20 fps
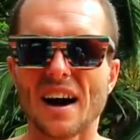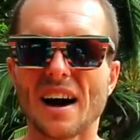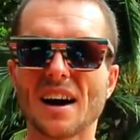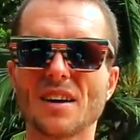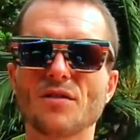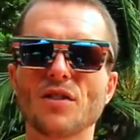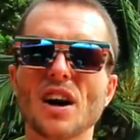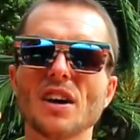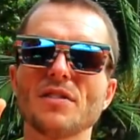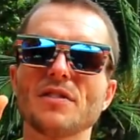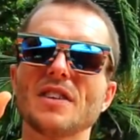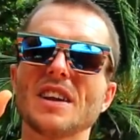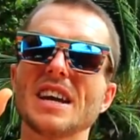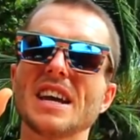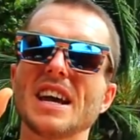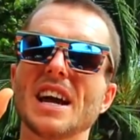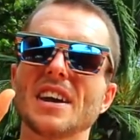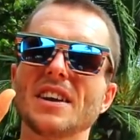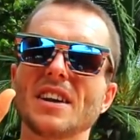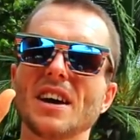I
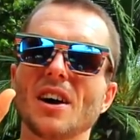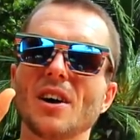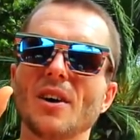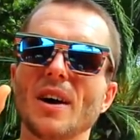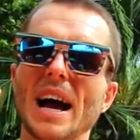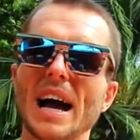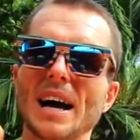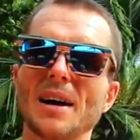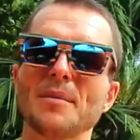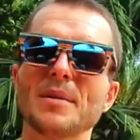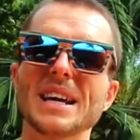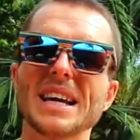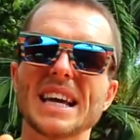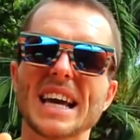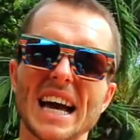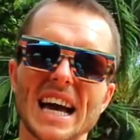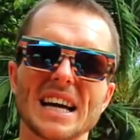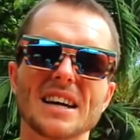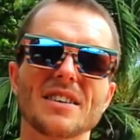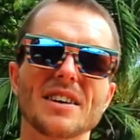roughly know how many
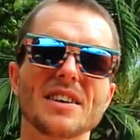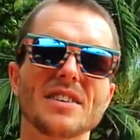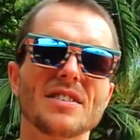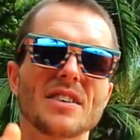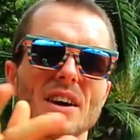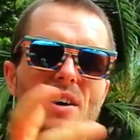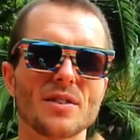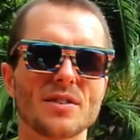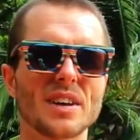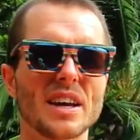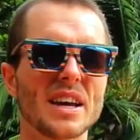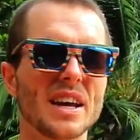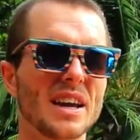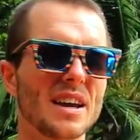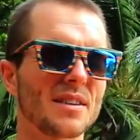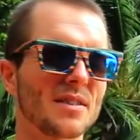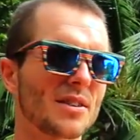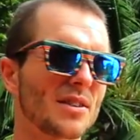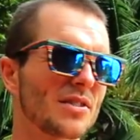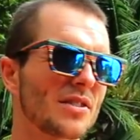calories that I was
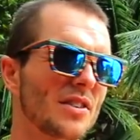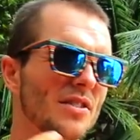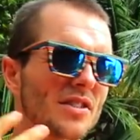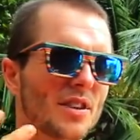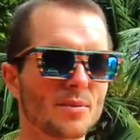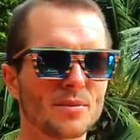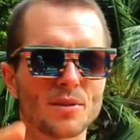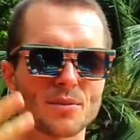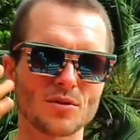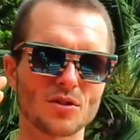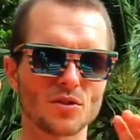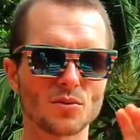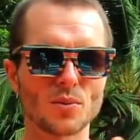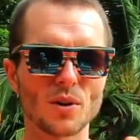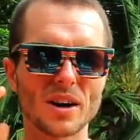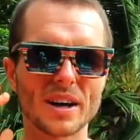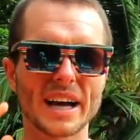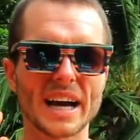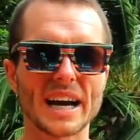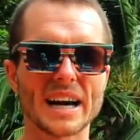eating because I sometimes just
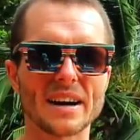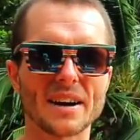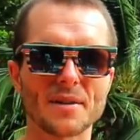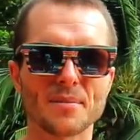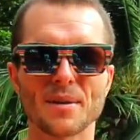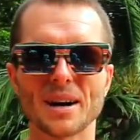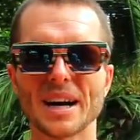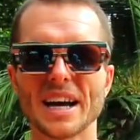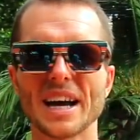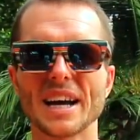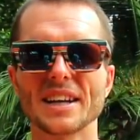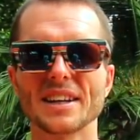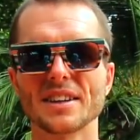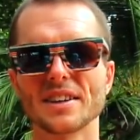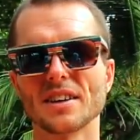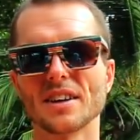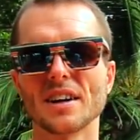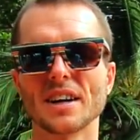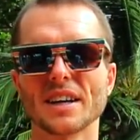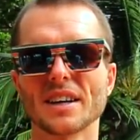work it out in my head,
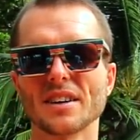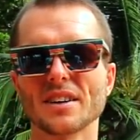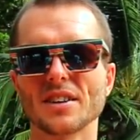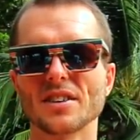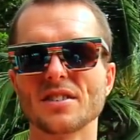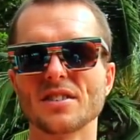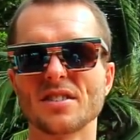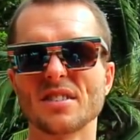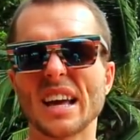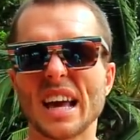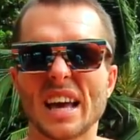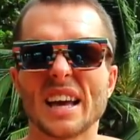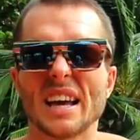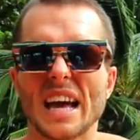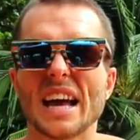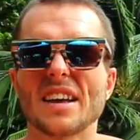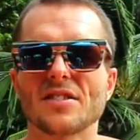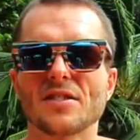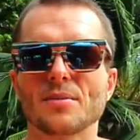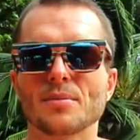and I could
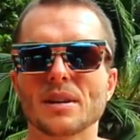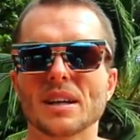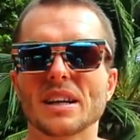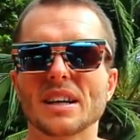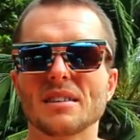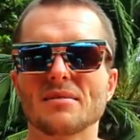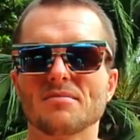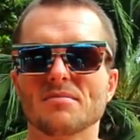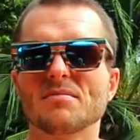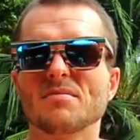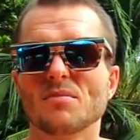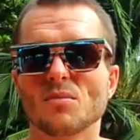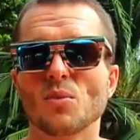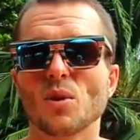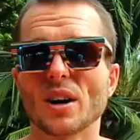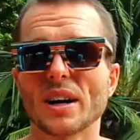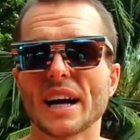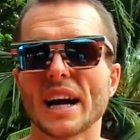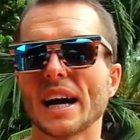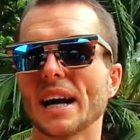estimate
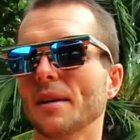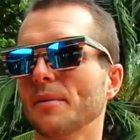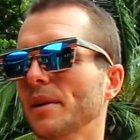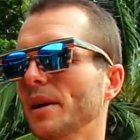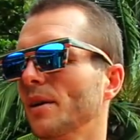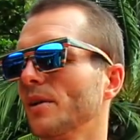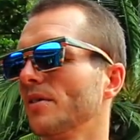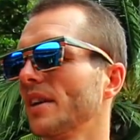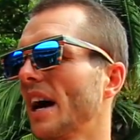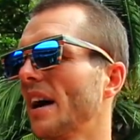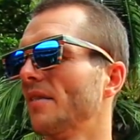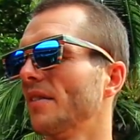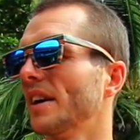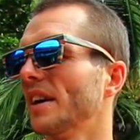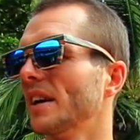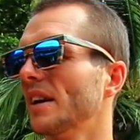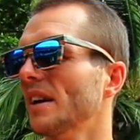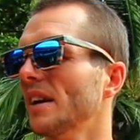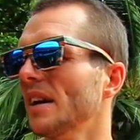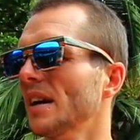work out how many I was
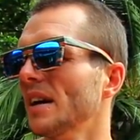having.